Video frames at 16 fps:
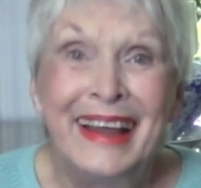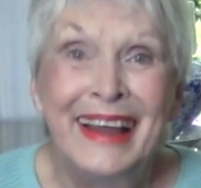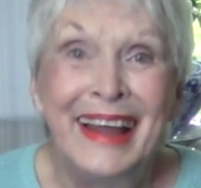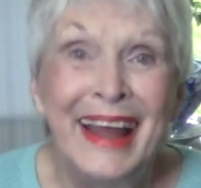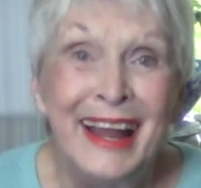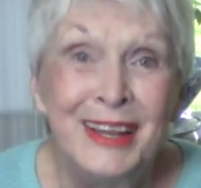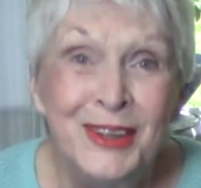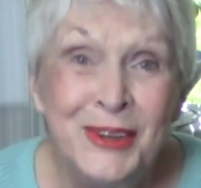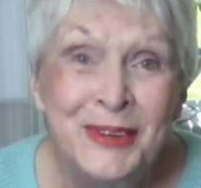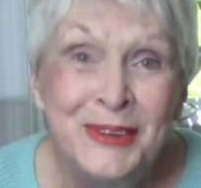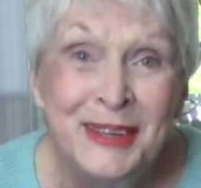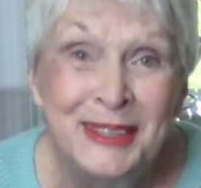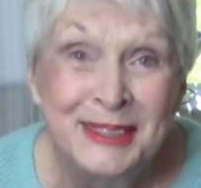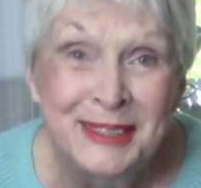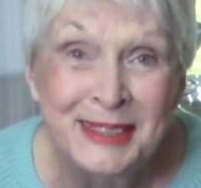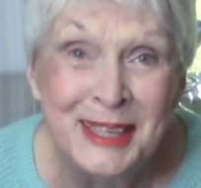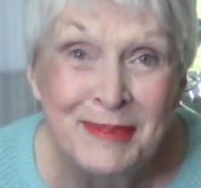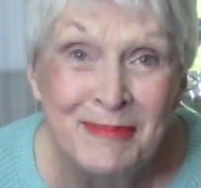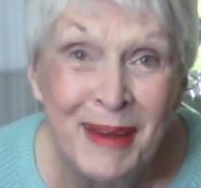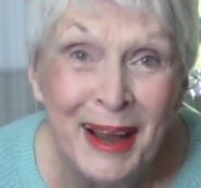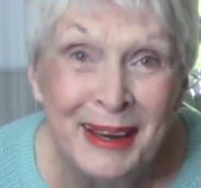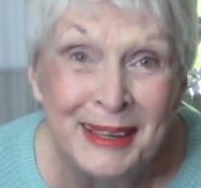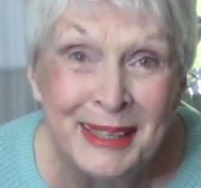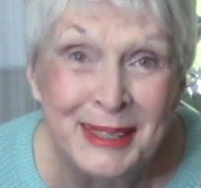And you didn't see
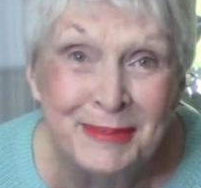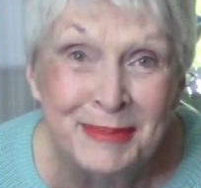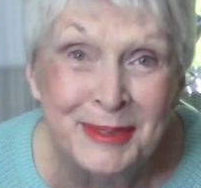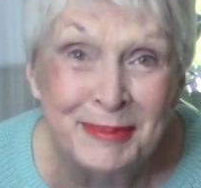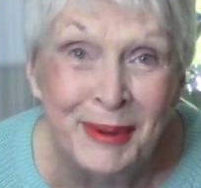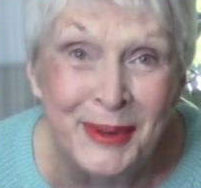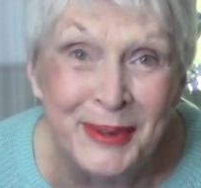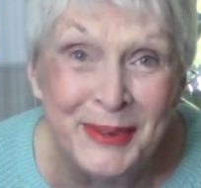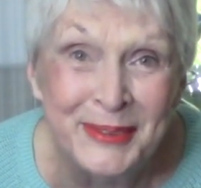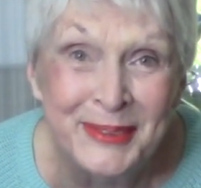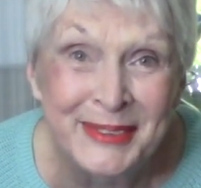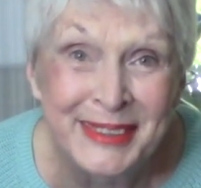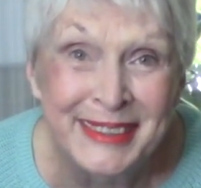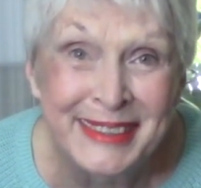my lips move.